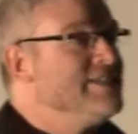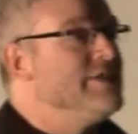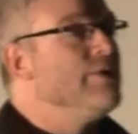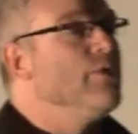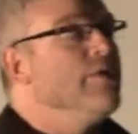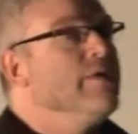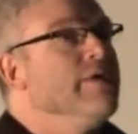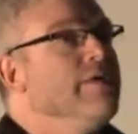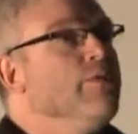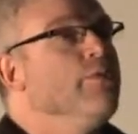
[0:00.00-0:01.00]
so
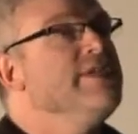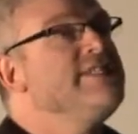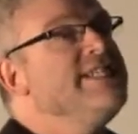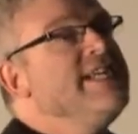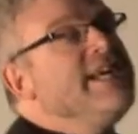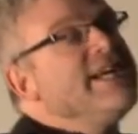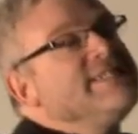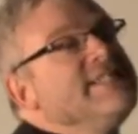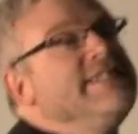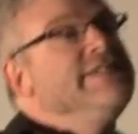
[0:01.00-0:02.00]
we see
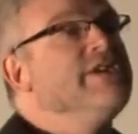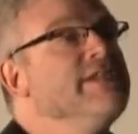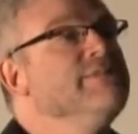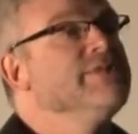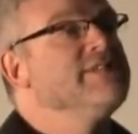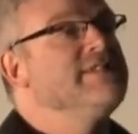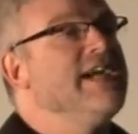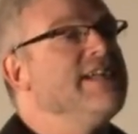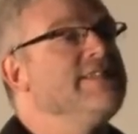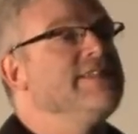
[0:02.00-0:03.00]
as a synonymous
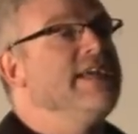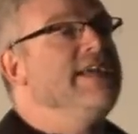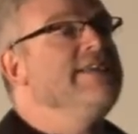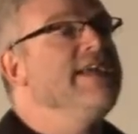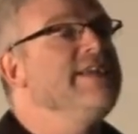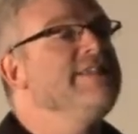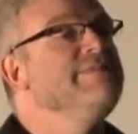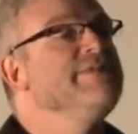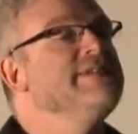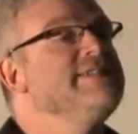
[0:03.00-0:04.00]
that the innate
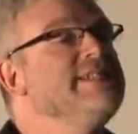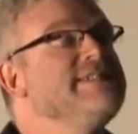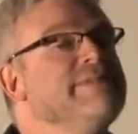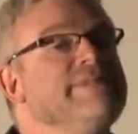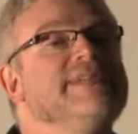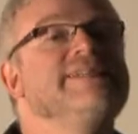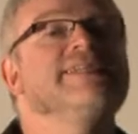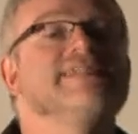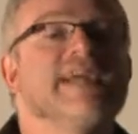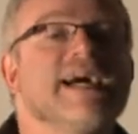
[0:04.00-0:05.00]
immune system is
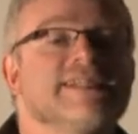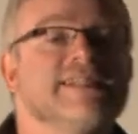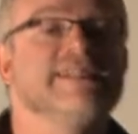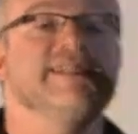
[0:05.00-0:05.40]
exactly